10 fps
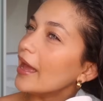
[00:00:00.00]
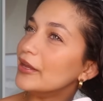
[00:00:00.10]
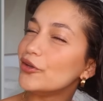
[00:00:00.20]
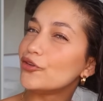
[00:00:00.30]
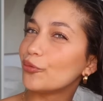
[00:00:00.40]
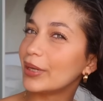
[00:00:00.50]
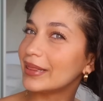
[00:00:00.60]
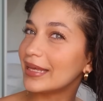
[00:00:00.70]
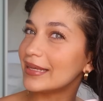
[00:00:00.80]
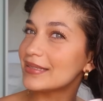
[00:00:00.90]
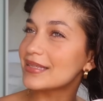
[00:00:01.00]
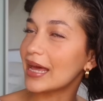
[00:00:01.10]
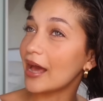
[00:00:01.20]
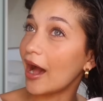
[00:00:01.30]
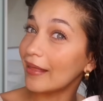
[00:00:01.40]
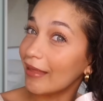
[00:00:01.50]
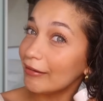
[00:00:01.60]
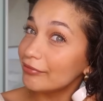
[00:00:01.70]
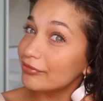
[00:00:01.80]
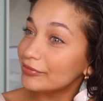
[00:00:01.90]
and doing things that I
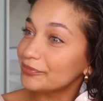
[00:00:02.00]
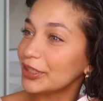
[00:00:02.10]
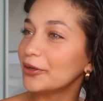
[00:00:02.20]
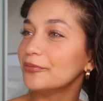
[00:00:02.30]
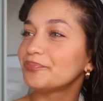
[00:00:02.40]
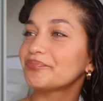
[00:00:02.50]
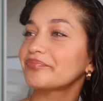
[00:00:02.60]
love you know